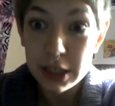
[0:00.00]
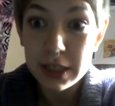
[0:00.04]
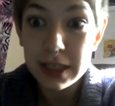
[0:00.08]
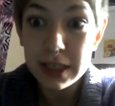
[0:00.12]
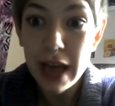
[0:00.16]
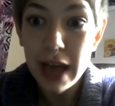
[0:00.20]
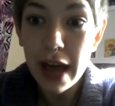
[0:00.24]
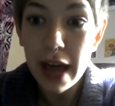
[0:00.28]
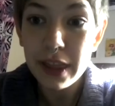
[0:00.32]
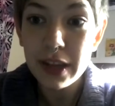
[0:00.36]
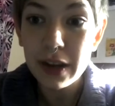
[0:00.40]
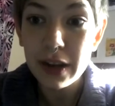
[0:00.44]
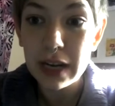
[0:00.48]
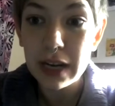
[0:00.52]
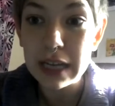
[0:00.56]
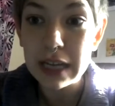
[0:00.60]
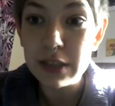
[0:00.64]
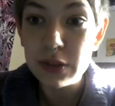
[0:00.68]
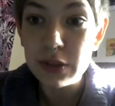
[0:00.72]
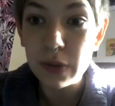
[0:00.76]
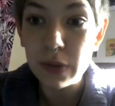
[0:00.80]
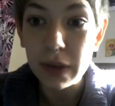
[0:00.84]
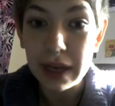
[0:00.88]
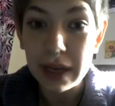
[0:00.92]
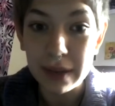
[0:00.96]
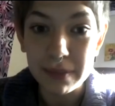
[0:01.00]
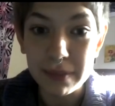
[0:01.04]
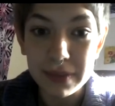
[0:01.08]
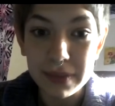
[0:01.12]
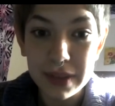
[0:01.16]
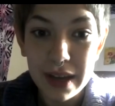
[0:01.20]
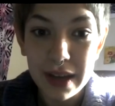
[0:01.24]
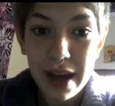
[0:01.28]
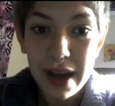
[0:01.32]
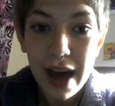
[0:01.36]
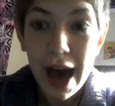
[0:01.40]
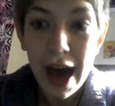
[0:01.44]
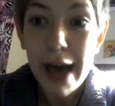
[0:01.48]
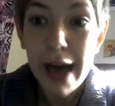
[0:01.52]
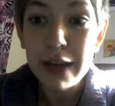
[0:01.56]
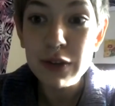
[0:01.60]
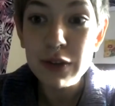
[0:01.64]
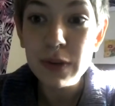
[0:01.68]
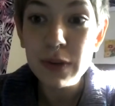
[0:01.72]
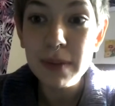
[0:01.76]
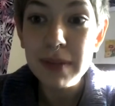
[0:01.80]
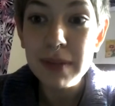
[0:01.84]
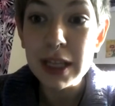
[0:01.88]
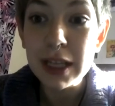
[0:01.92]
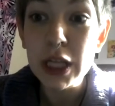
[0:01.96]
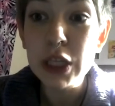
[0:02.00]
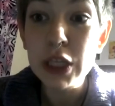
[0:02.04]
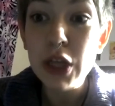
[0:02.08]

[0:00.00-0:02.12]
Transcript: sat there and I screamed. I screamed at the